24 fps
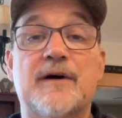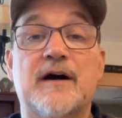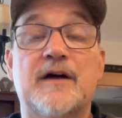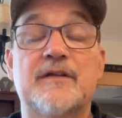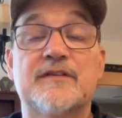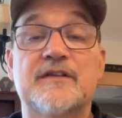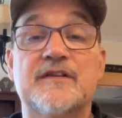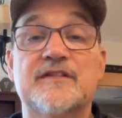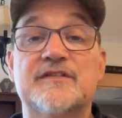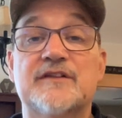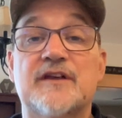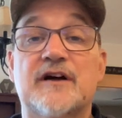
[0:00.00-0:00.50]

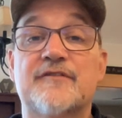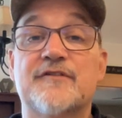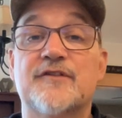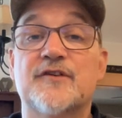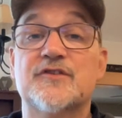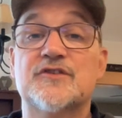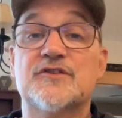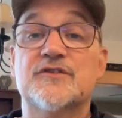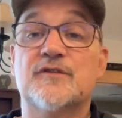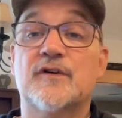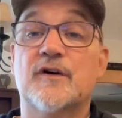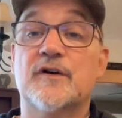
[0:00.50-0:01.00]
on this. Now,
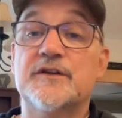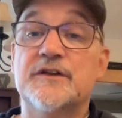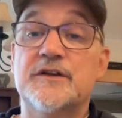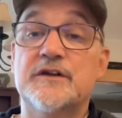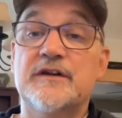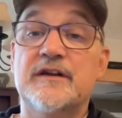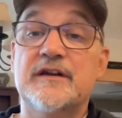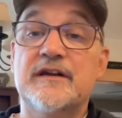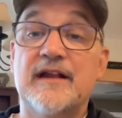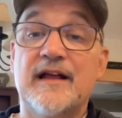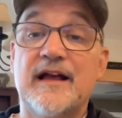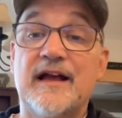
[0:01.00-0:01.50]
first of all, you
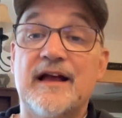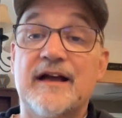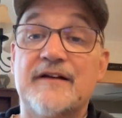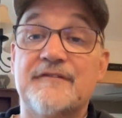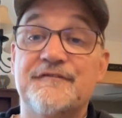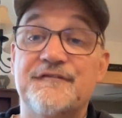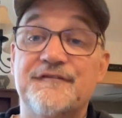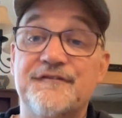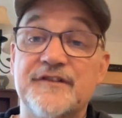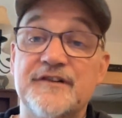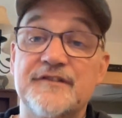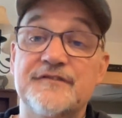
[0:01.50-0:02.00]
need to have
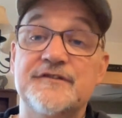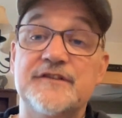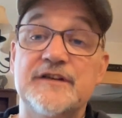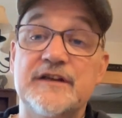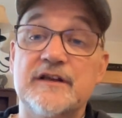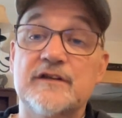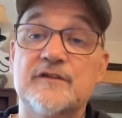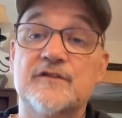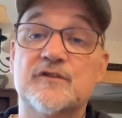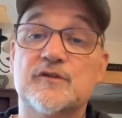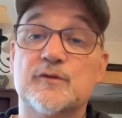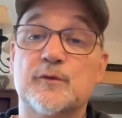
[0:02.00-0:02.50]

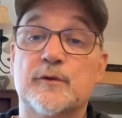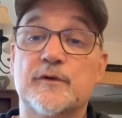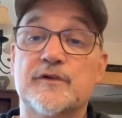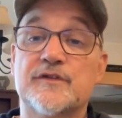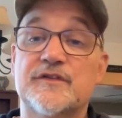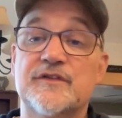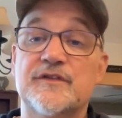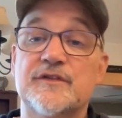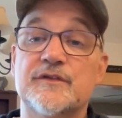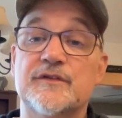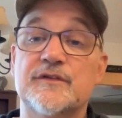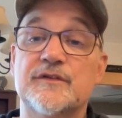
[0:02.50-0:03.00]
15
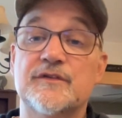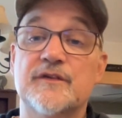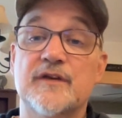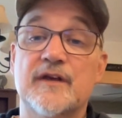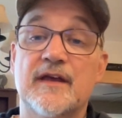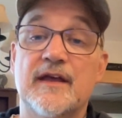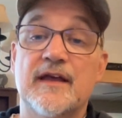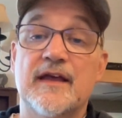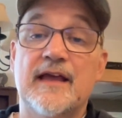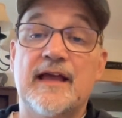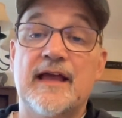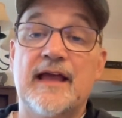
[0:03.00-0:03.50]
sources,
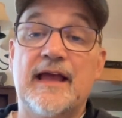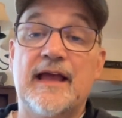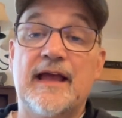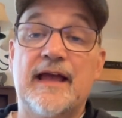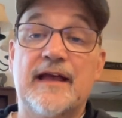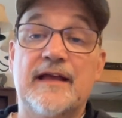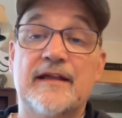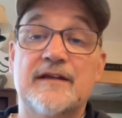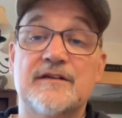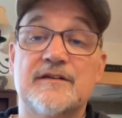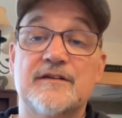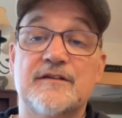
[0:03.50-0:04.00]

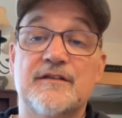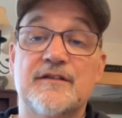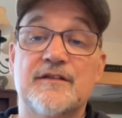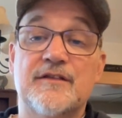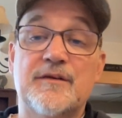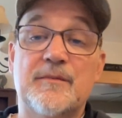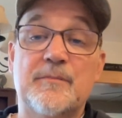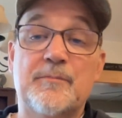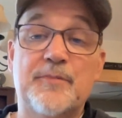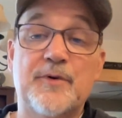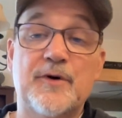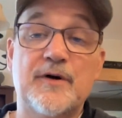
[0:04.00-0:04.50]
and
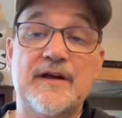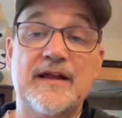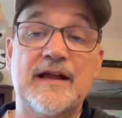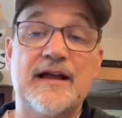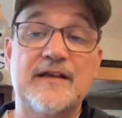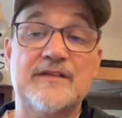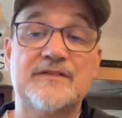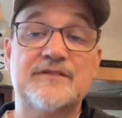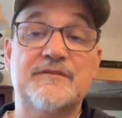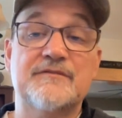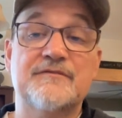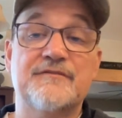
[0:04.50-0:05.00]
the book
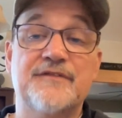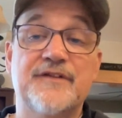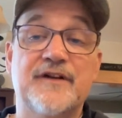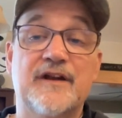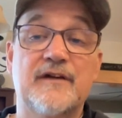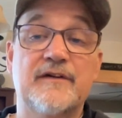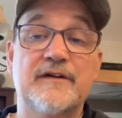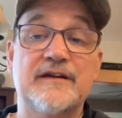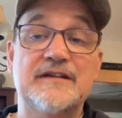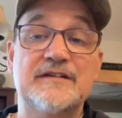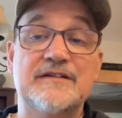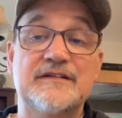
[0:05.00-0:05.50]
has some
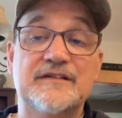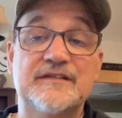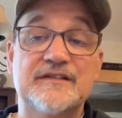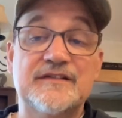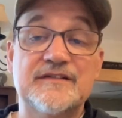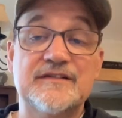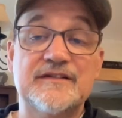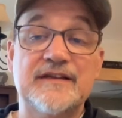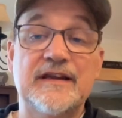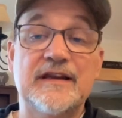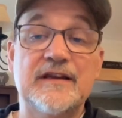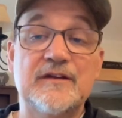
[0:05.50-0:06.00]
very
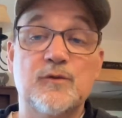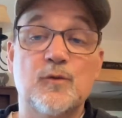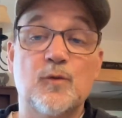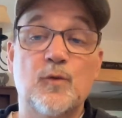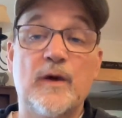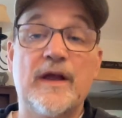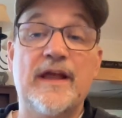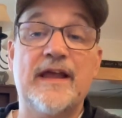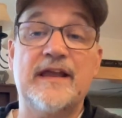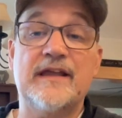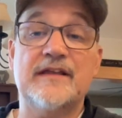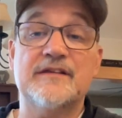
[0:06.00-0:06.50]
distinct
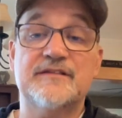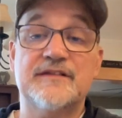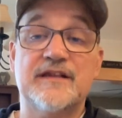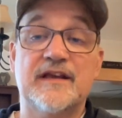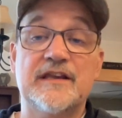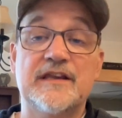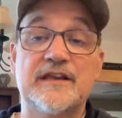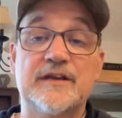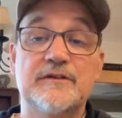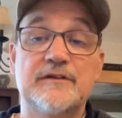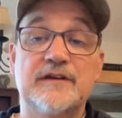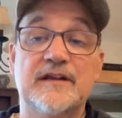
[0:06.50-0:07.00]
ways
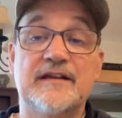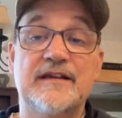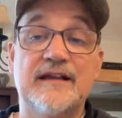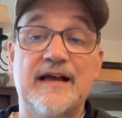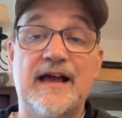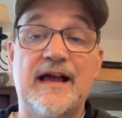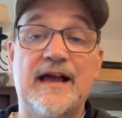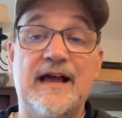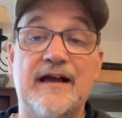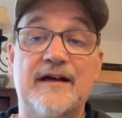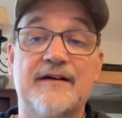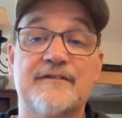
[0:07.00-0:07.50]
that you need to
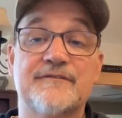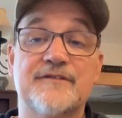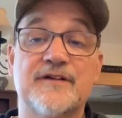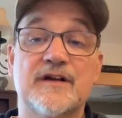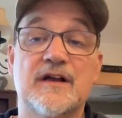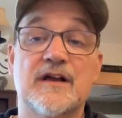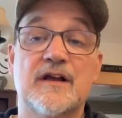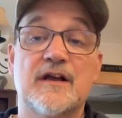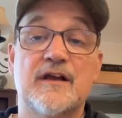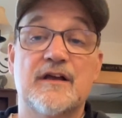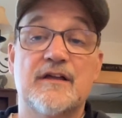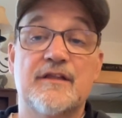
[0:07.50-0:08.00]
have
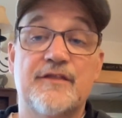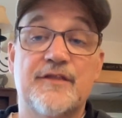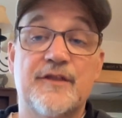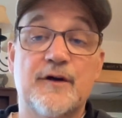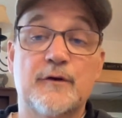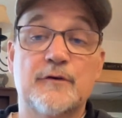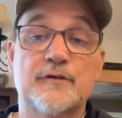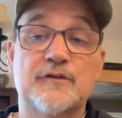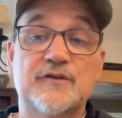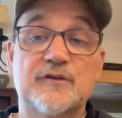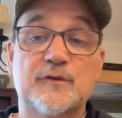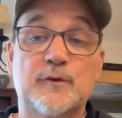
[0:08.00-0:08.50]

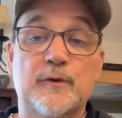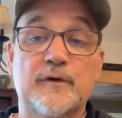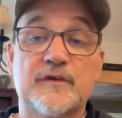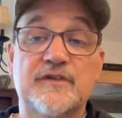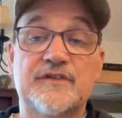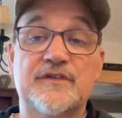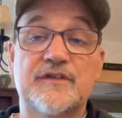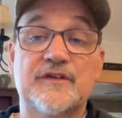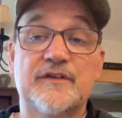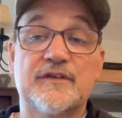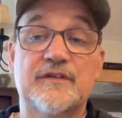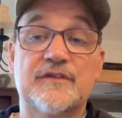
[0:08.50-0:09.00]
those
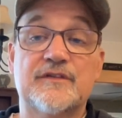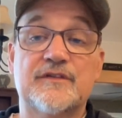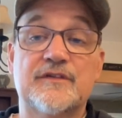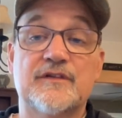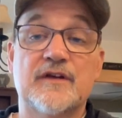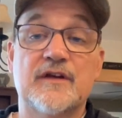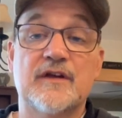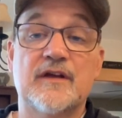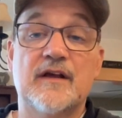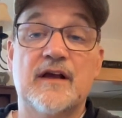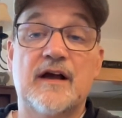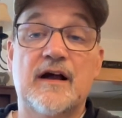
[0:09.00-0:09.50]
sources.
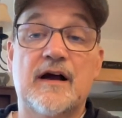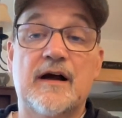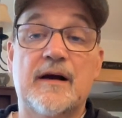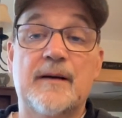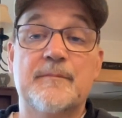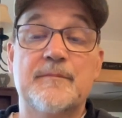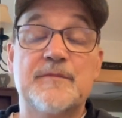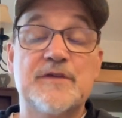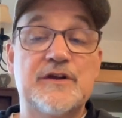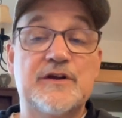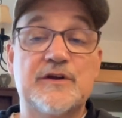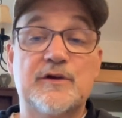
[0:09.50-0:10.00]

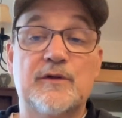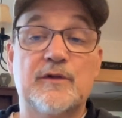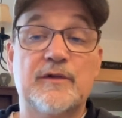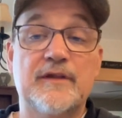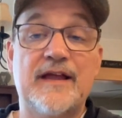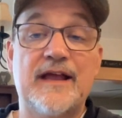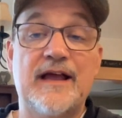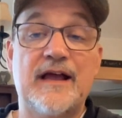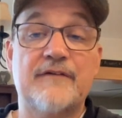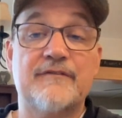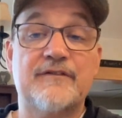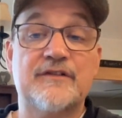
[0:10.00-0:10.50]
You can
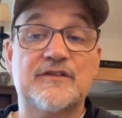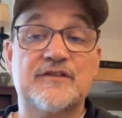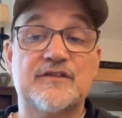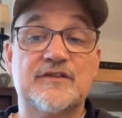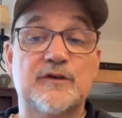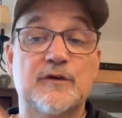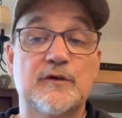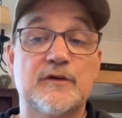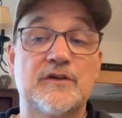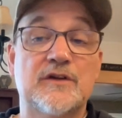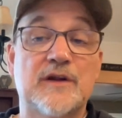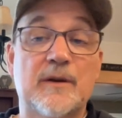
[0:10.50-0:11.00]
only have a
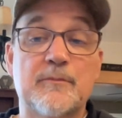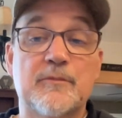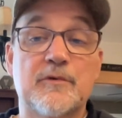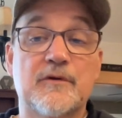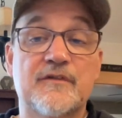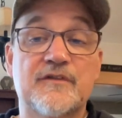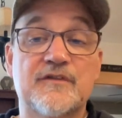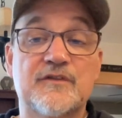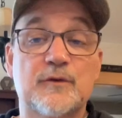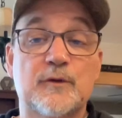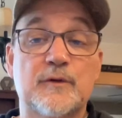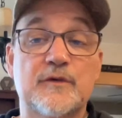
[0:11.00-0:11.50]
certain number
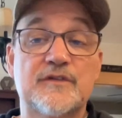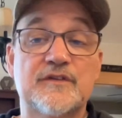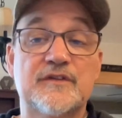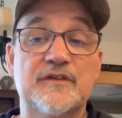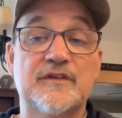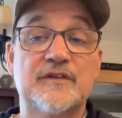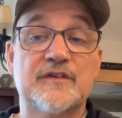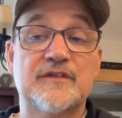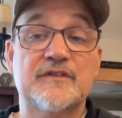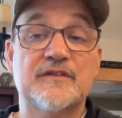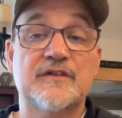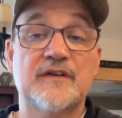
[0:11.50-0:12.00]
of
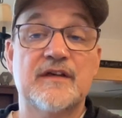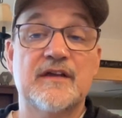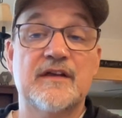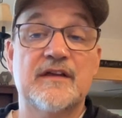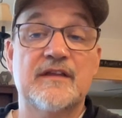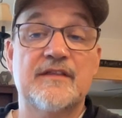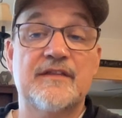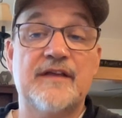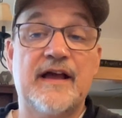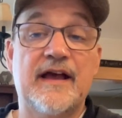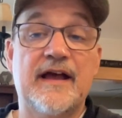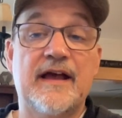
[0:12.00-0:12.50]
sources
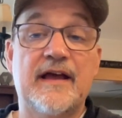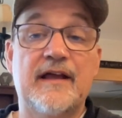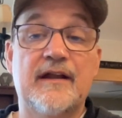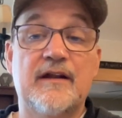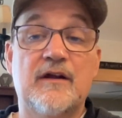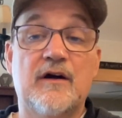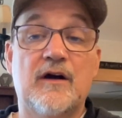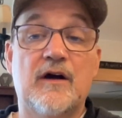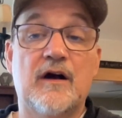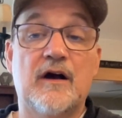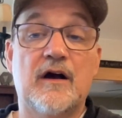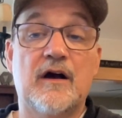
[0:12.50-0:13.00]

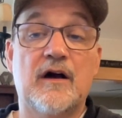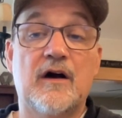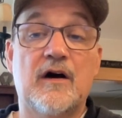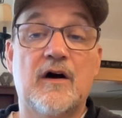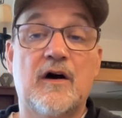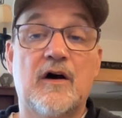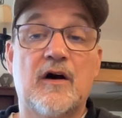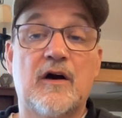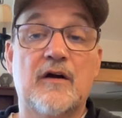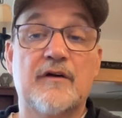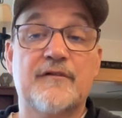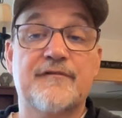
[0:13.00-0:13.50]
that
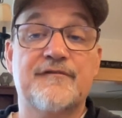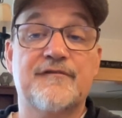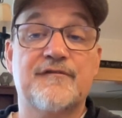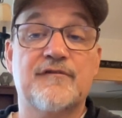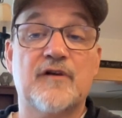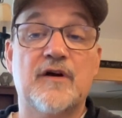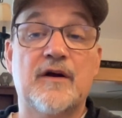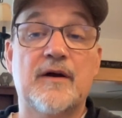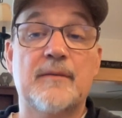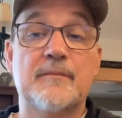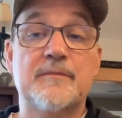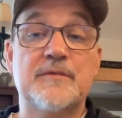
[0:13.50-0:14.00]
are
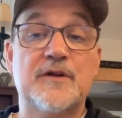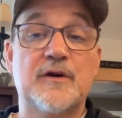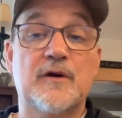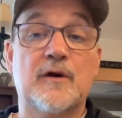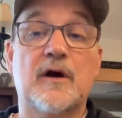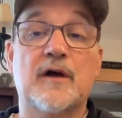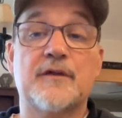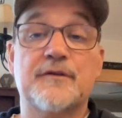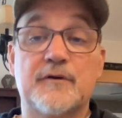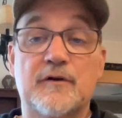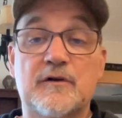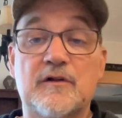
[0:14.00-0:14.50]
from
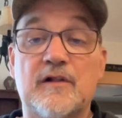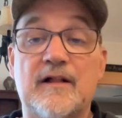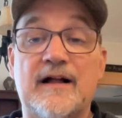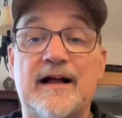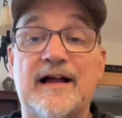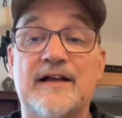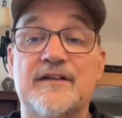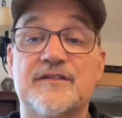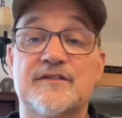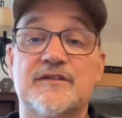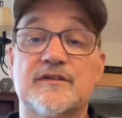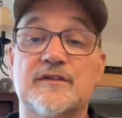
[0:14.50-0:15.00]
your other
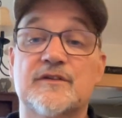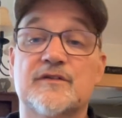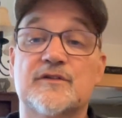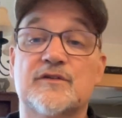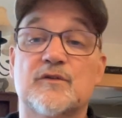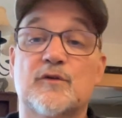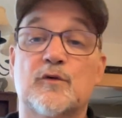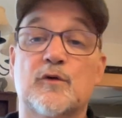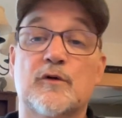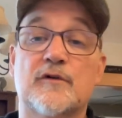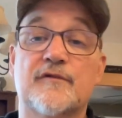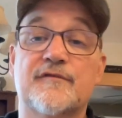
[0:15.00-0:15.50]

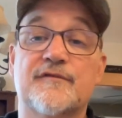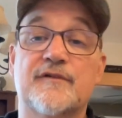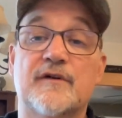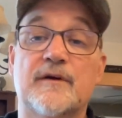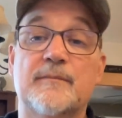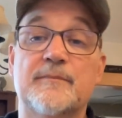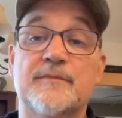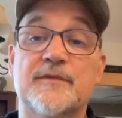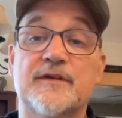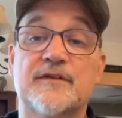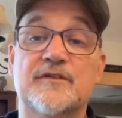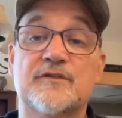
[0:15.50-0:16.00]
classes or
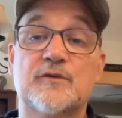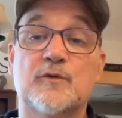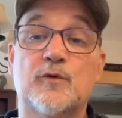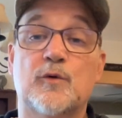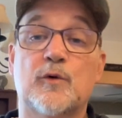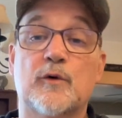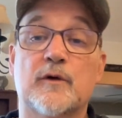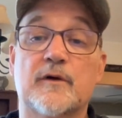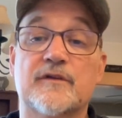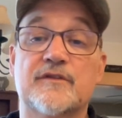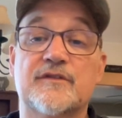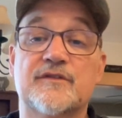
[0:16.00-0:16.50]
from this
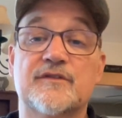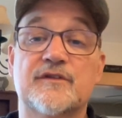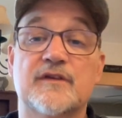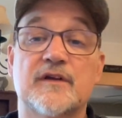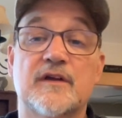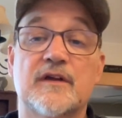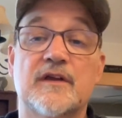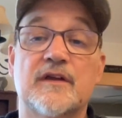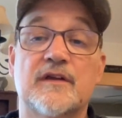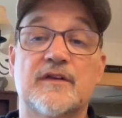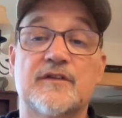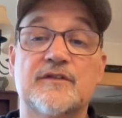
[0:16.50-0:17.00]
course.
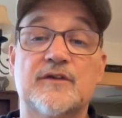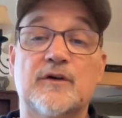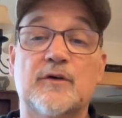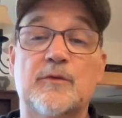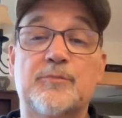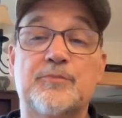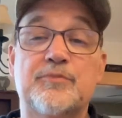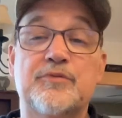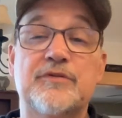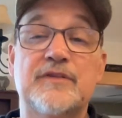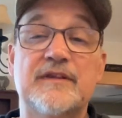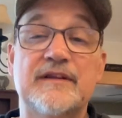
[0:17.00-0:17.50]
So
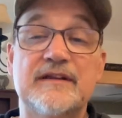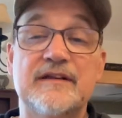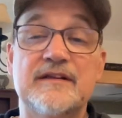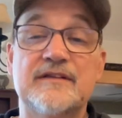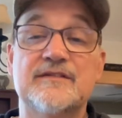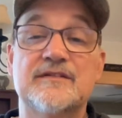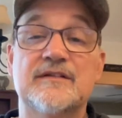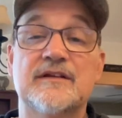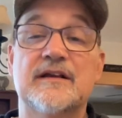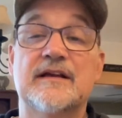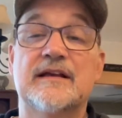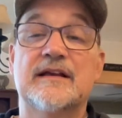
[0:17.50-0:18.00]

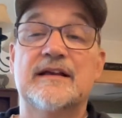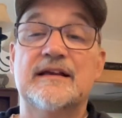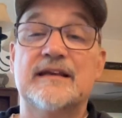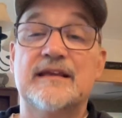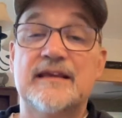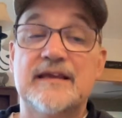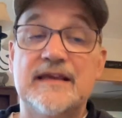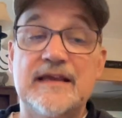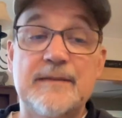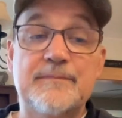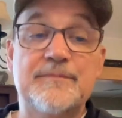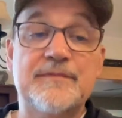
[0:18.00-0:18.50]
please
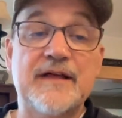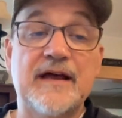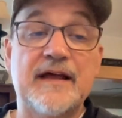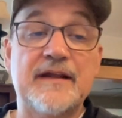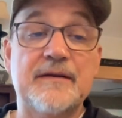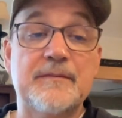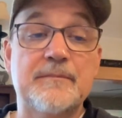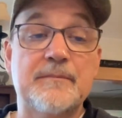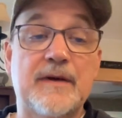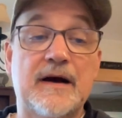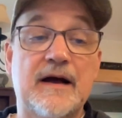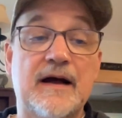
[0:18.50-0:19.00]
keep that
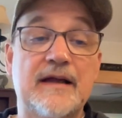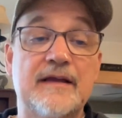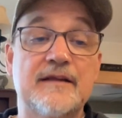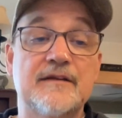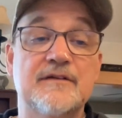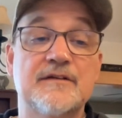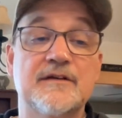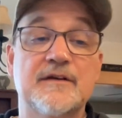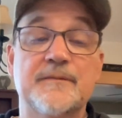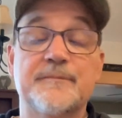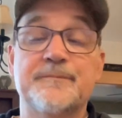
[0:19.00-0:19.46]
in mind.